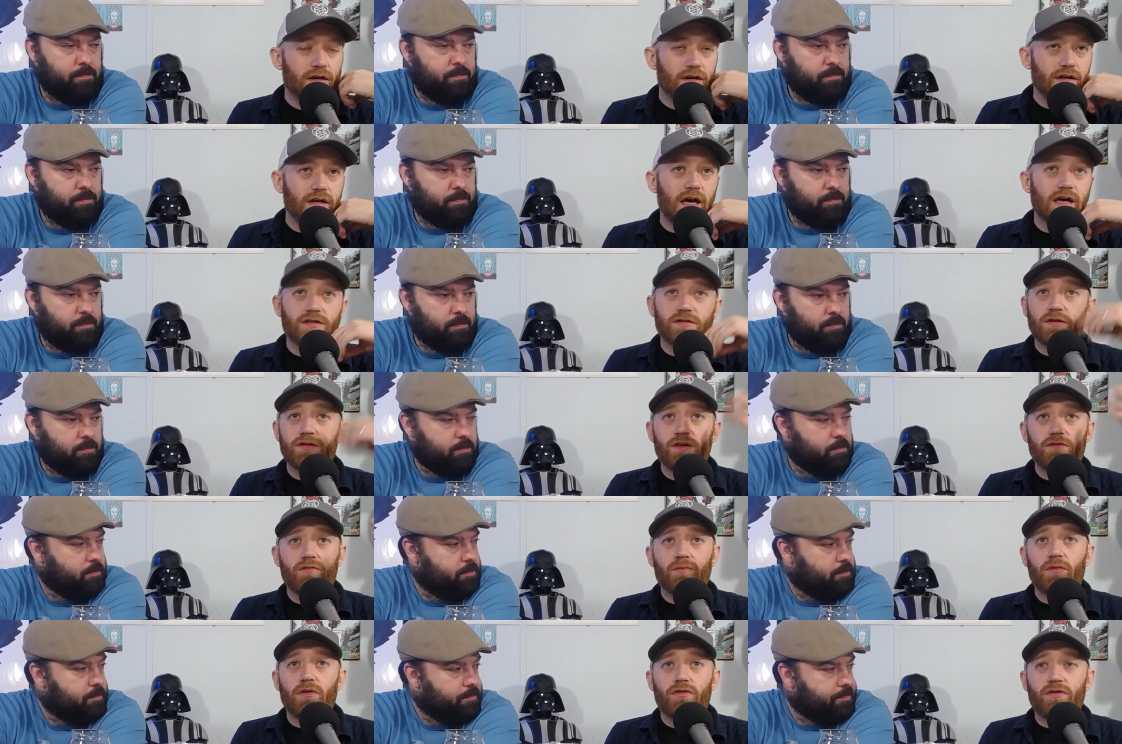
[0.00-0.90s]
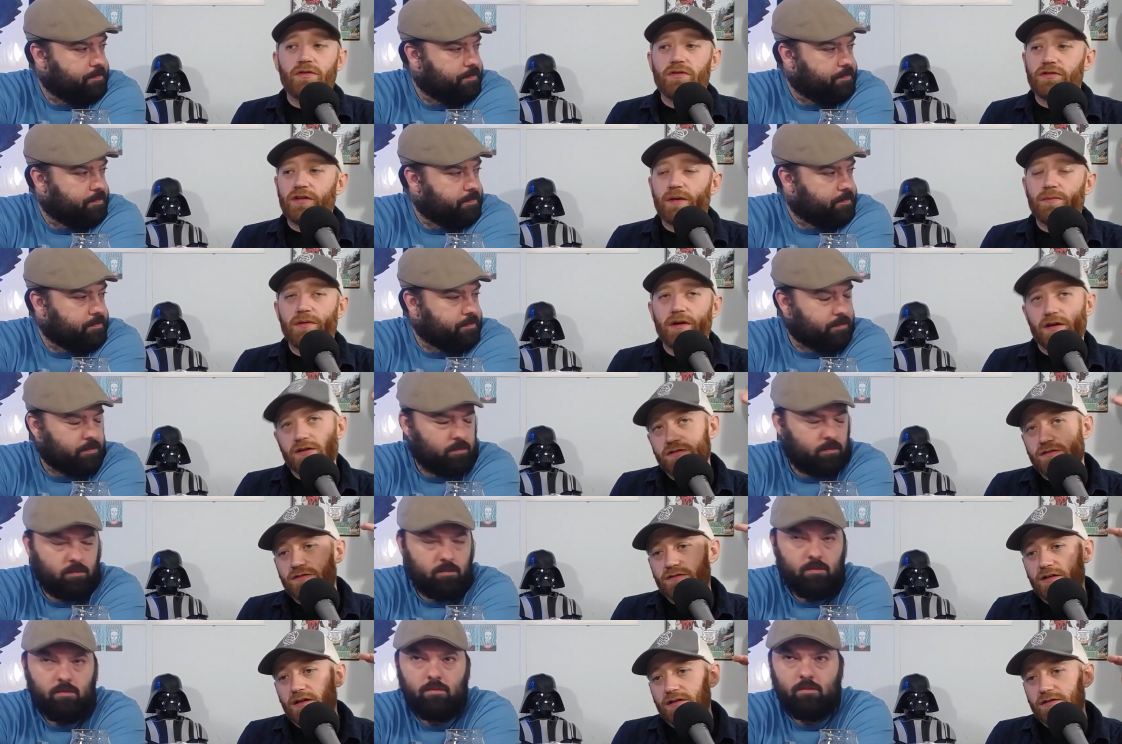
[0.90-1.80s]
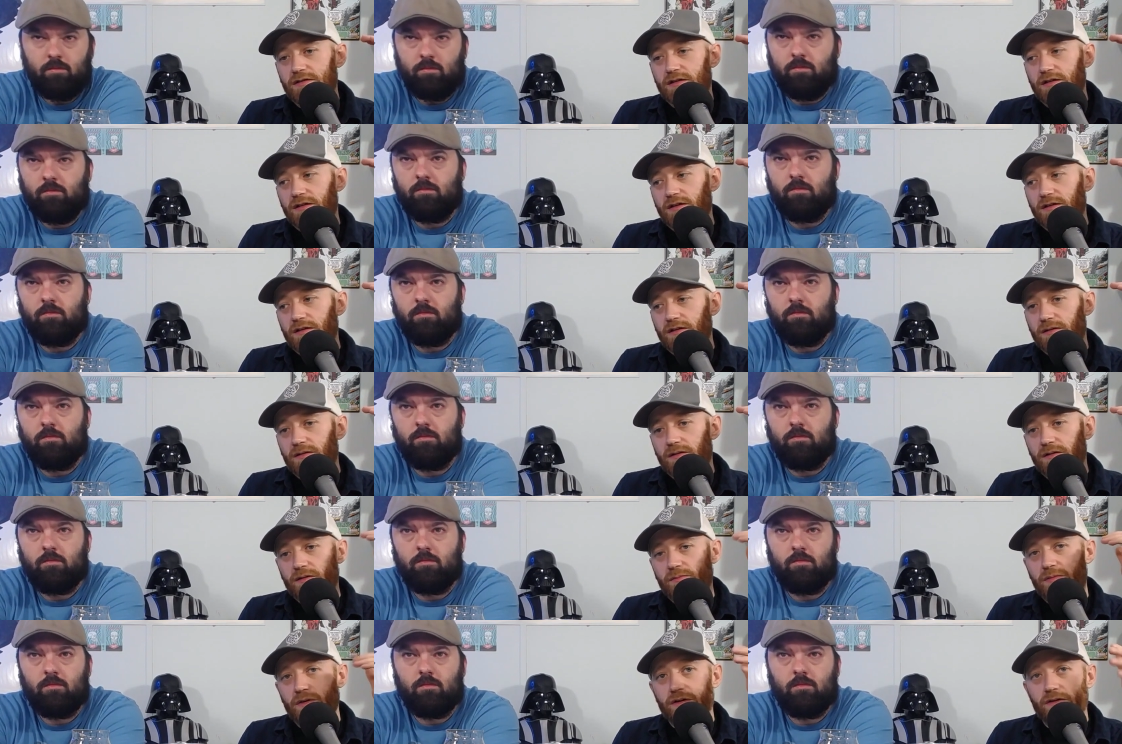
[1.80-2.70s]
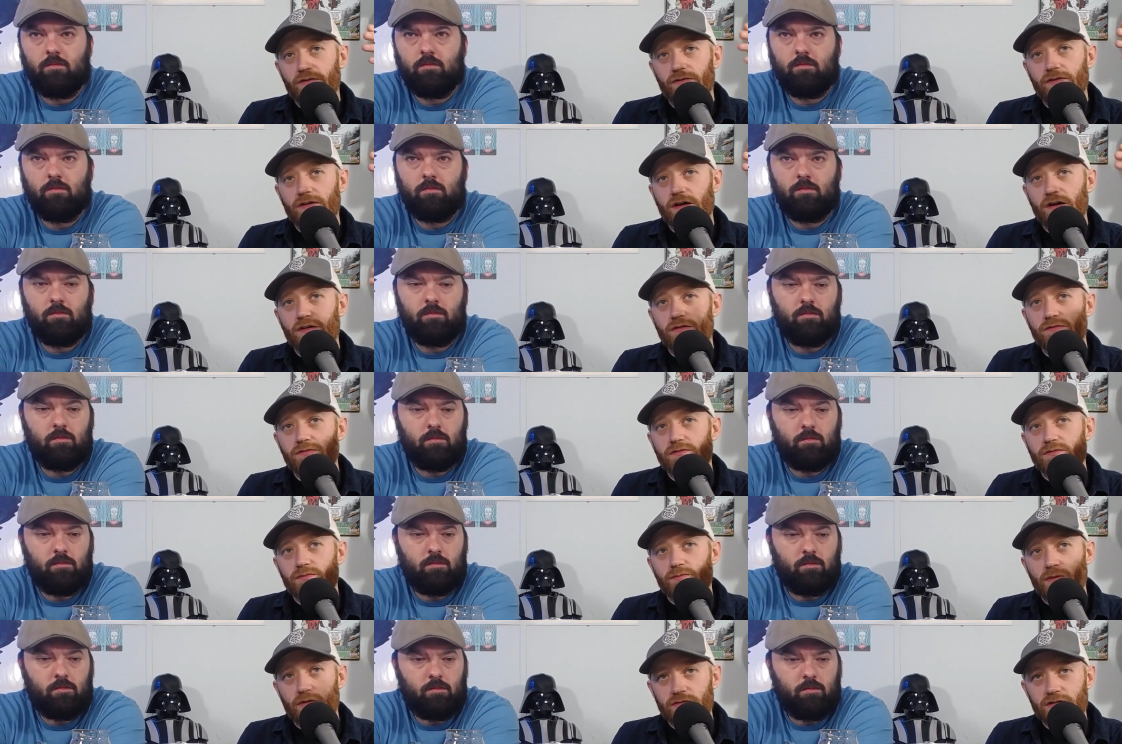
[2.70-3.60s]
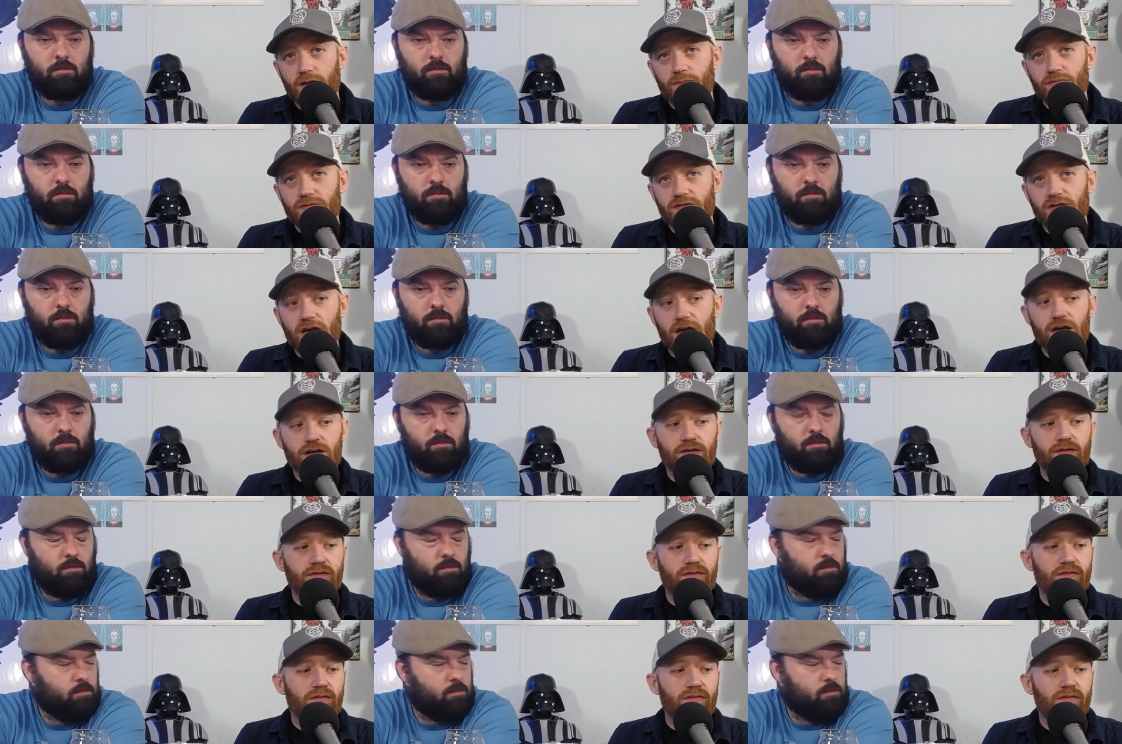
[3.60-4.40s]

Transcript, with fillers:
Speaker 1: Yeah, so I think we're both on the same page. It's a imperial stout, about ten percent,